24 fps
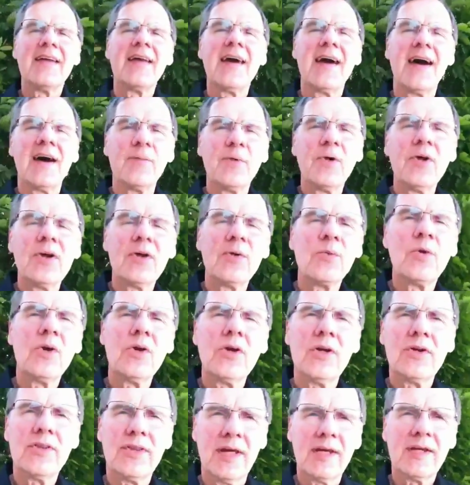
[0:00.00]
Yeah, we're, we're
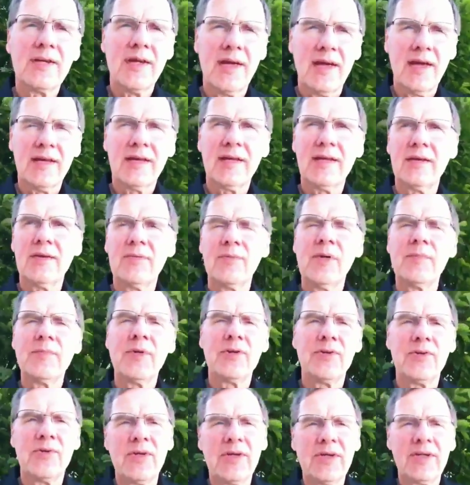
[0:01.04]
a think tank and we've been
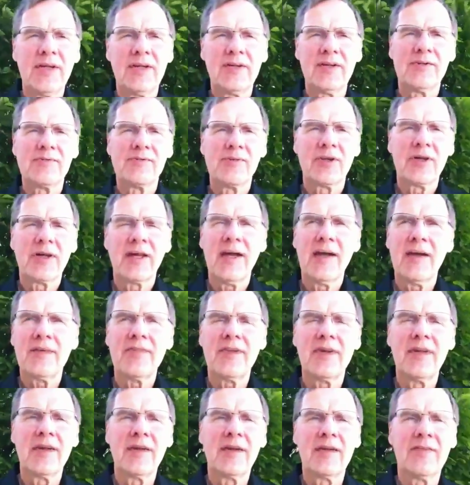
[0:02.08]
doing 10 year
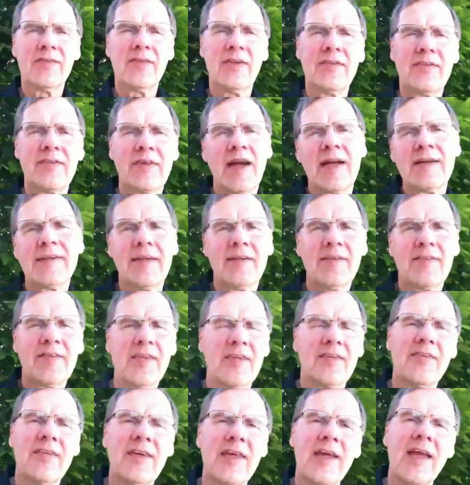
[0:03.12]
forecasting since
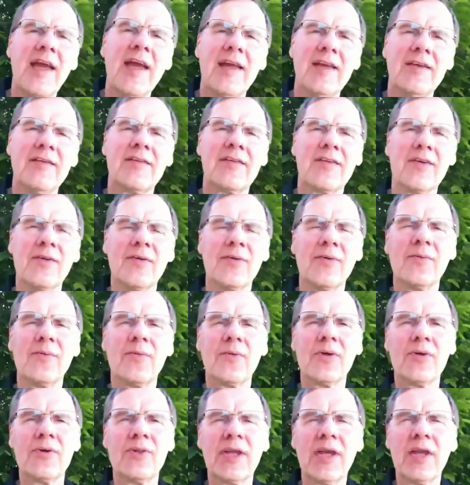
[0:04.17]
1968. So
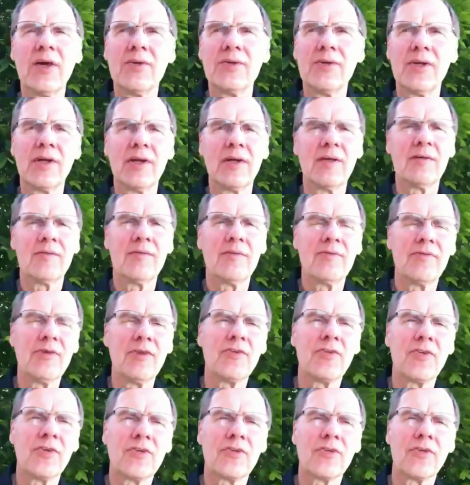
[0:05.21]
we're the only
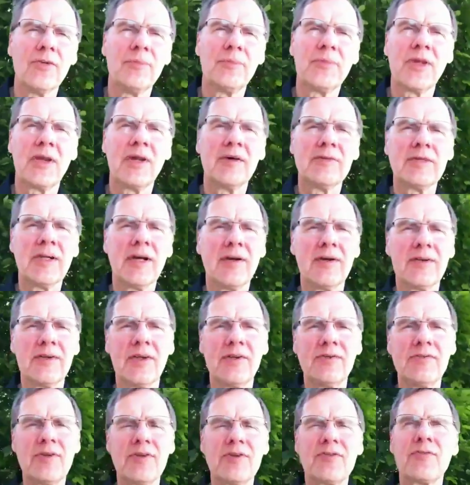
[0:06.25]
futures group that ever
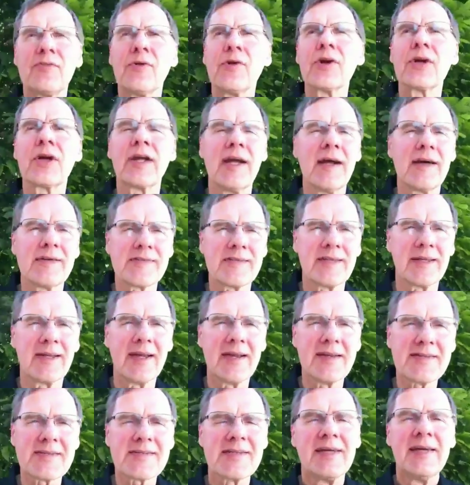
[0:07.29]
outlived these forecasts, I
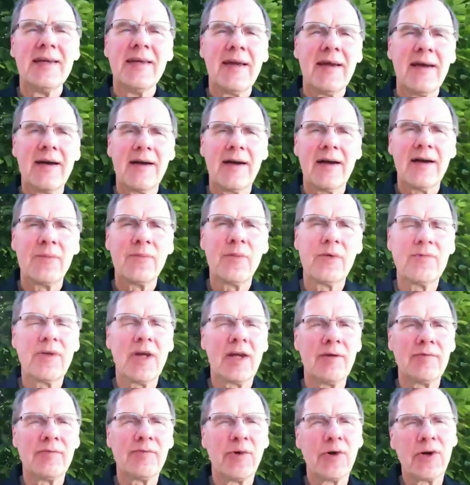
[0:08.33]
guess. Uh, and we've
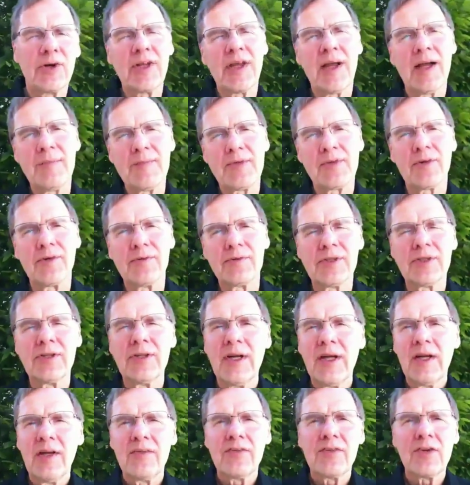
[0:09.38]
done it four times over.
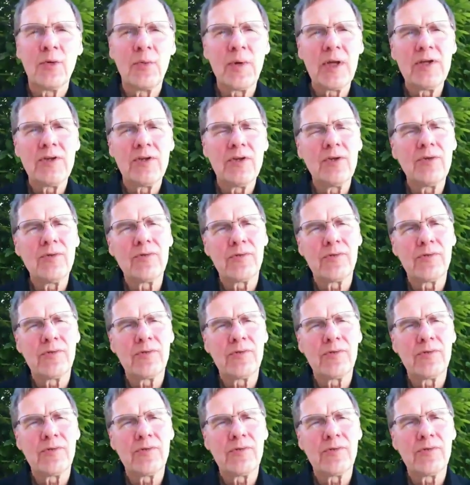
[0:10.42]
So we do